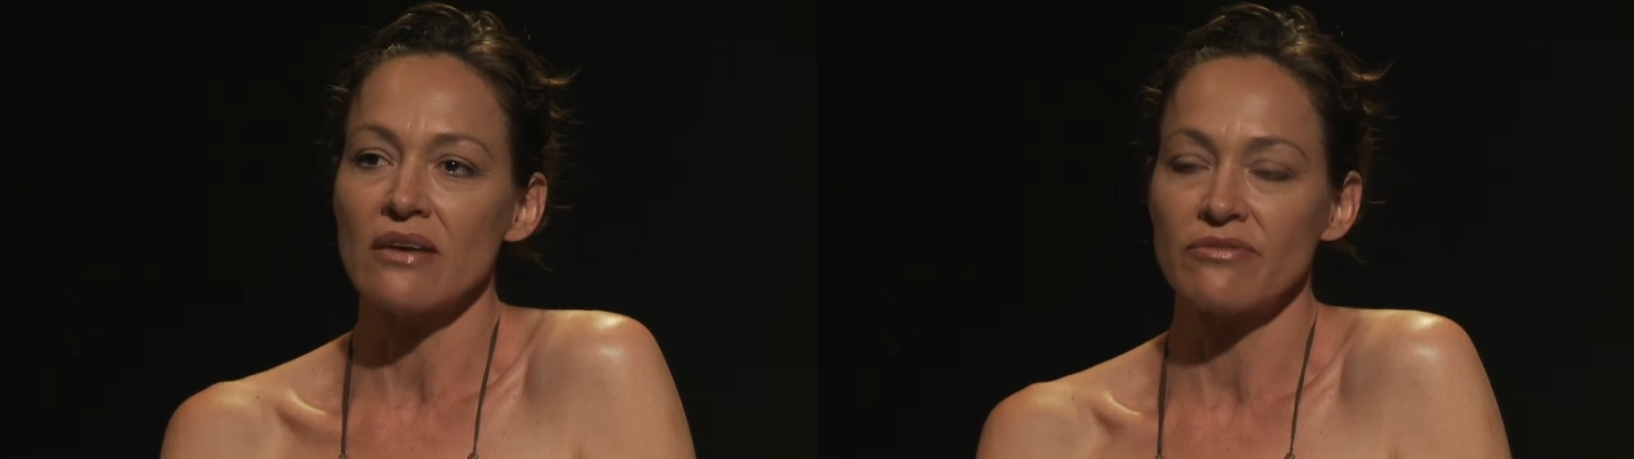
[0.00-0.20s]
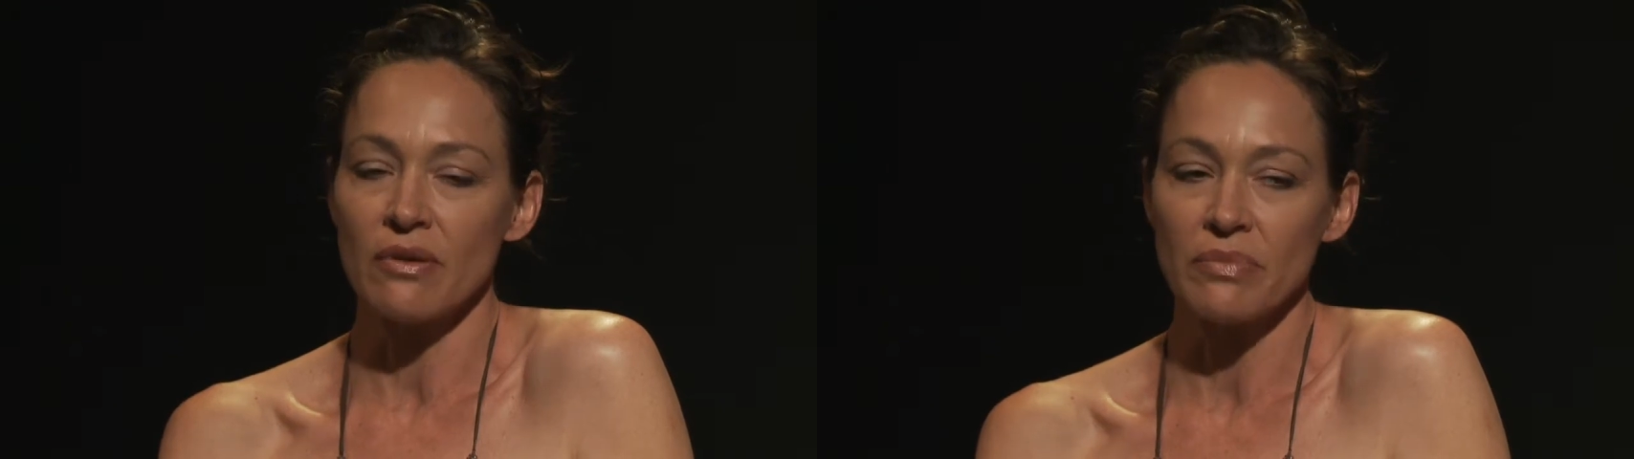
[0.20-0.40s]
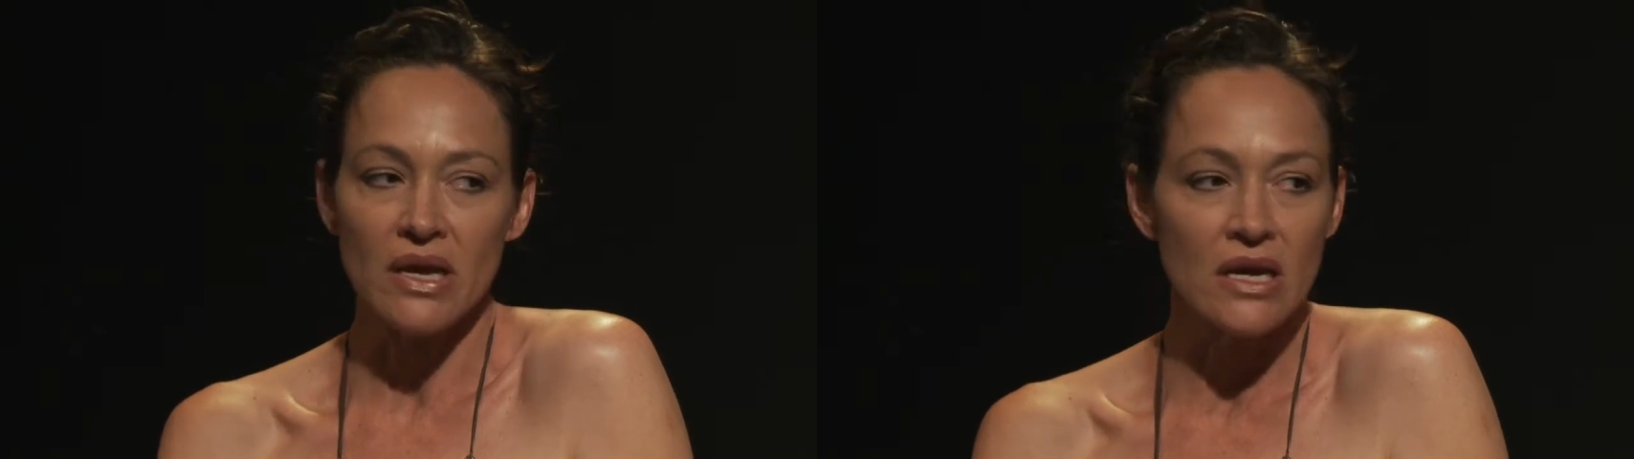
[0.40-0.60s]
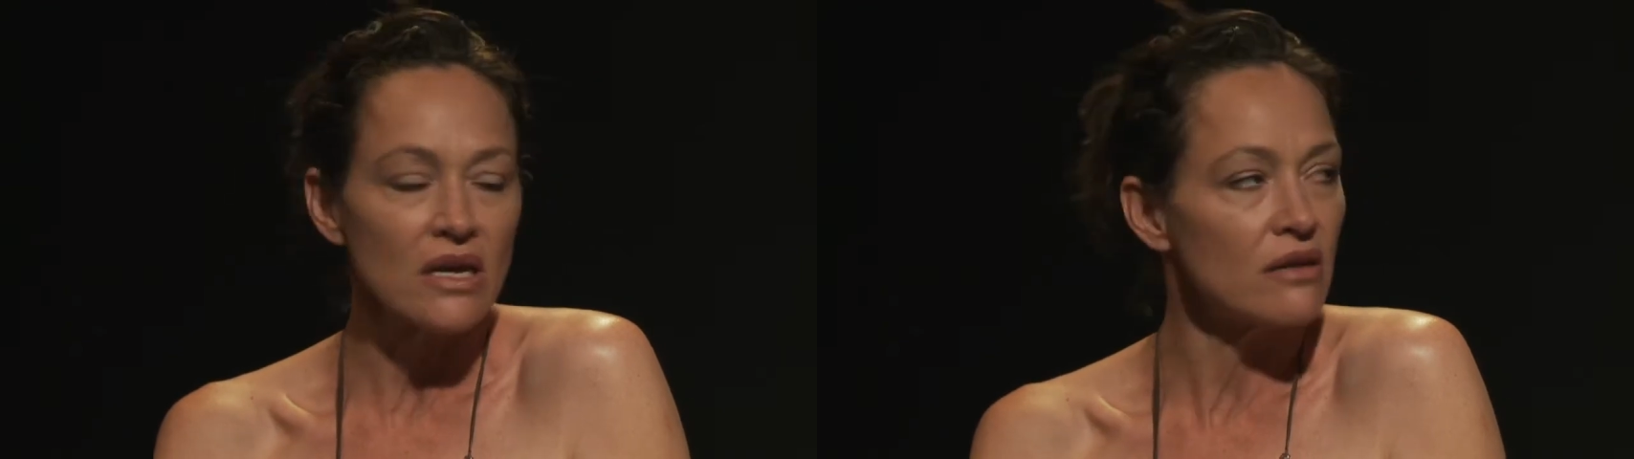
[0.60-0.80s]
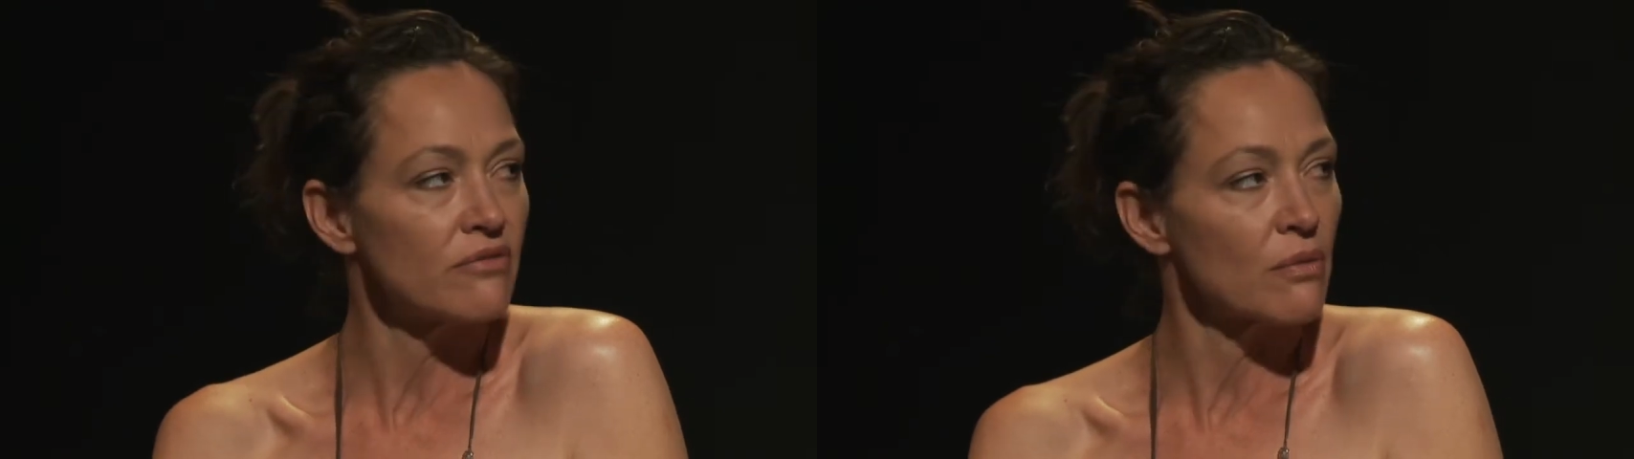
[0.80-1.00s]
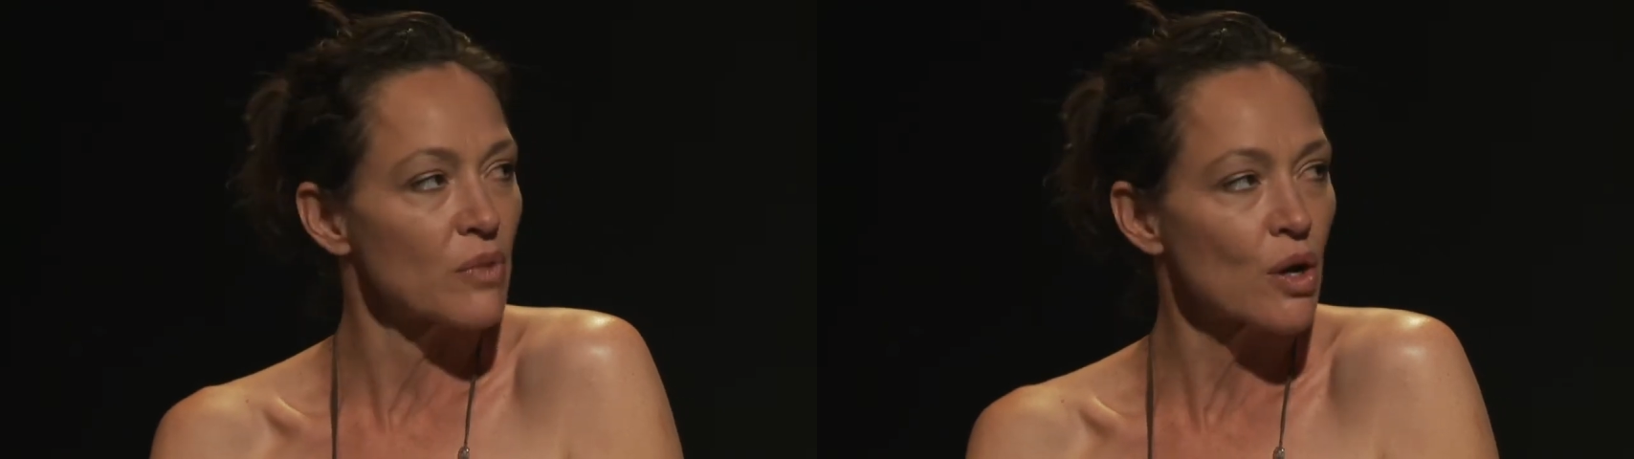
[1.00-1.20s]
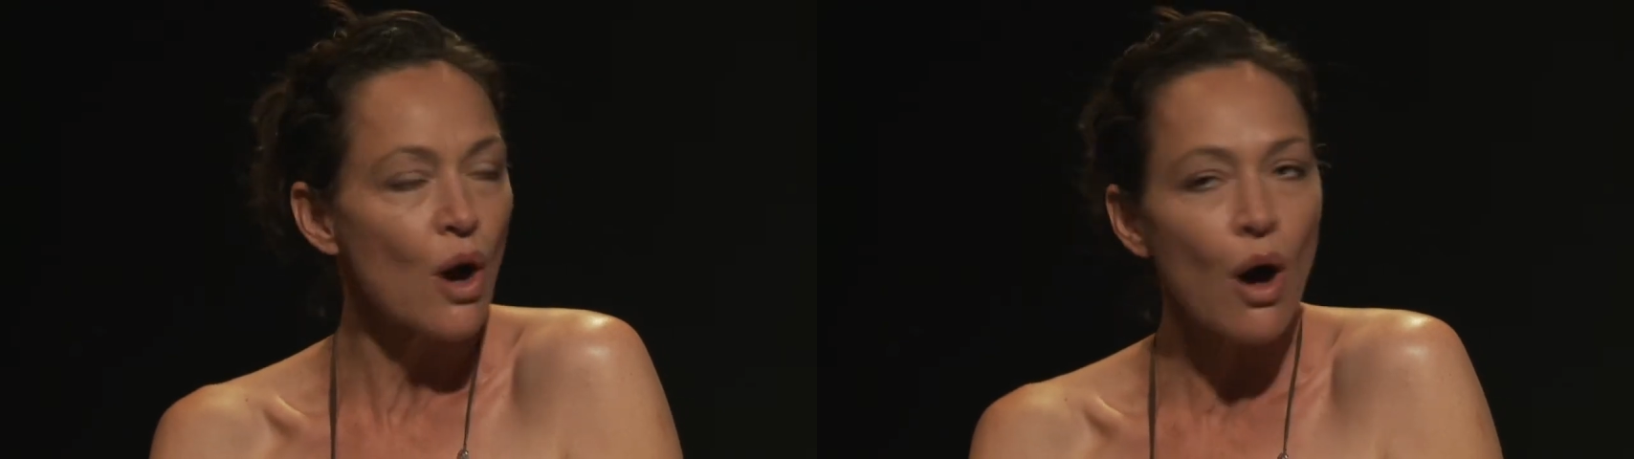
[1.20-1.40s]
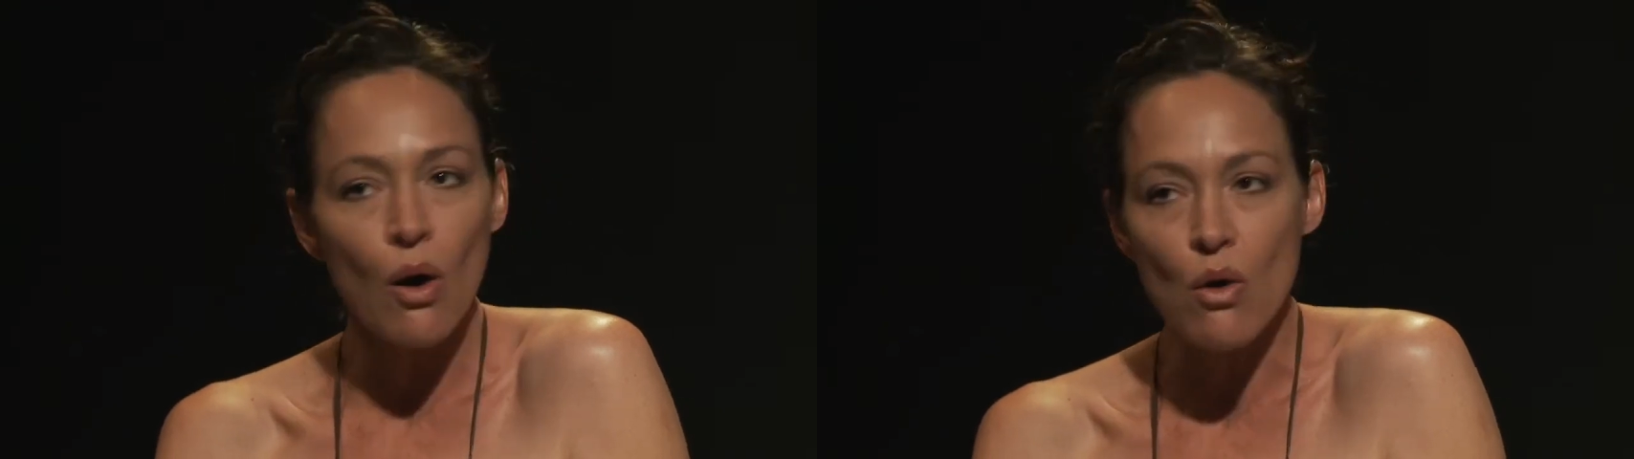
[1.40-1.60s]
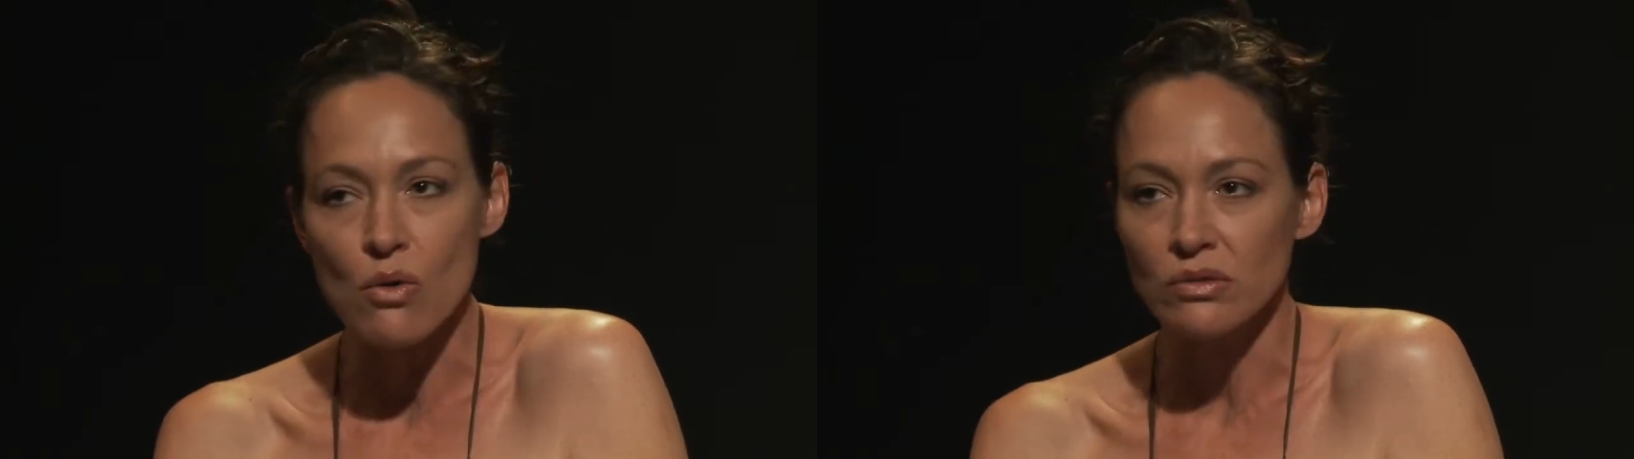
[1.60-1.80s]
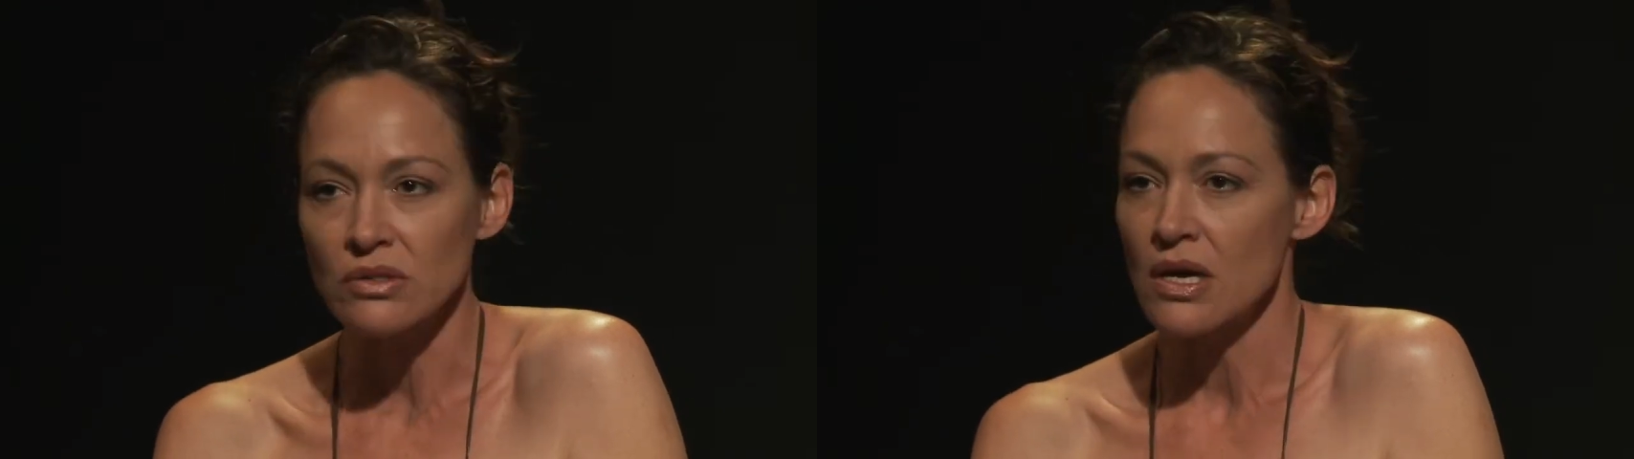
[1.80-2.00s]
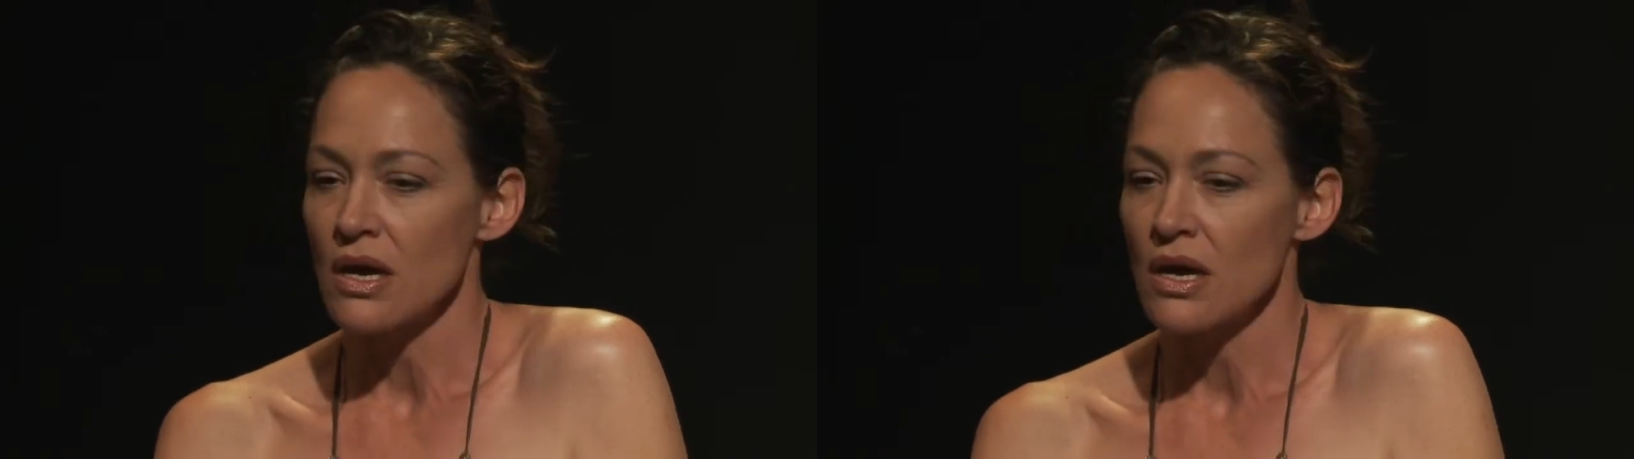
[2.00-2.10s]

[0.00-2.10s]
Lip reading: from the heat, from the cold,